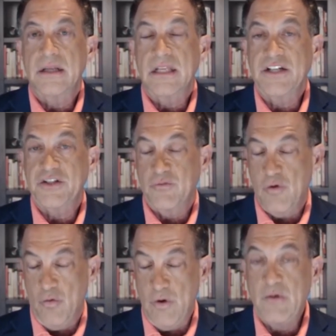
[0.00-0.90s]
at least
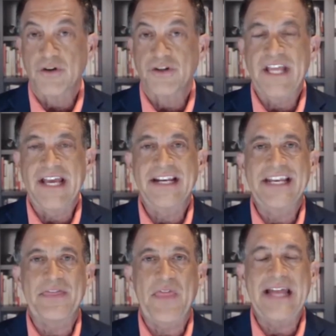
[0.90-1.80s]
in where we were
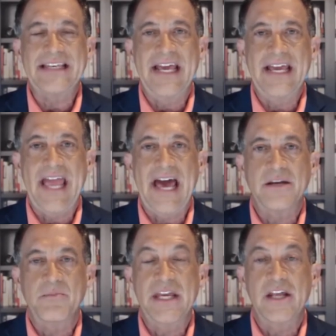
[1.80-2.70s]
standing at that day,
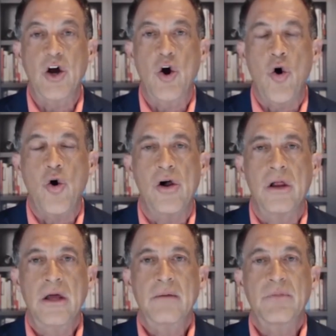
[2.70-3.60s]
had to be in a
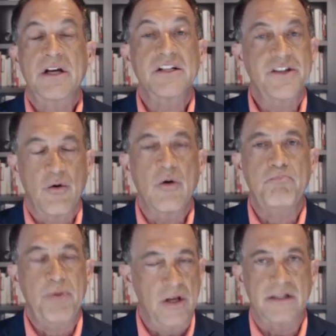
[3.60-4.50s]
hole because there
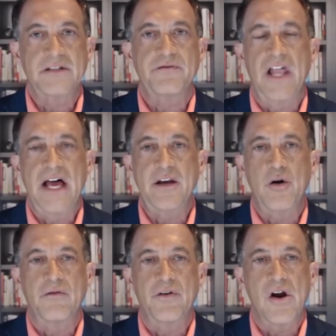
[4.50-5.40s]
were bullets
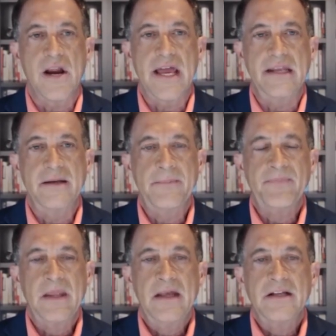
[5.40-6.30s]
flying over our head.
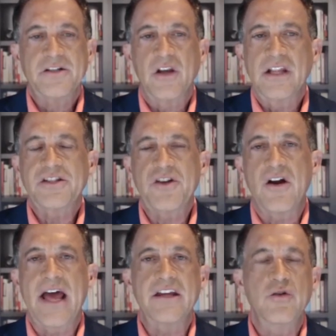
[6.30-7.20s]
So let's
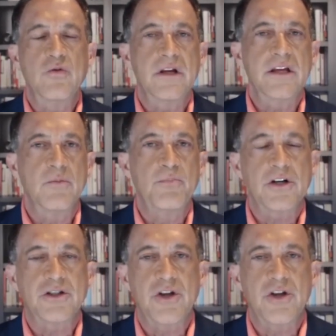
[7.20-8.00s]
start out. You were, your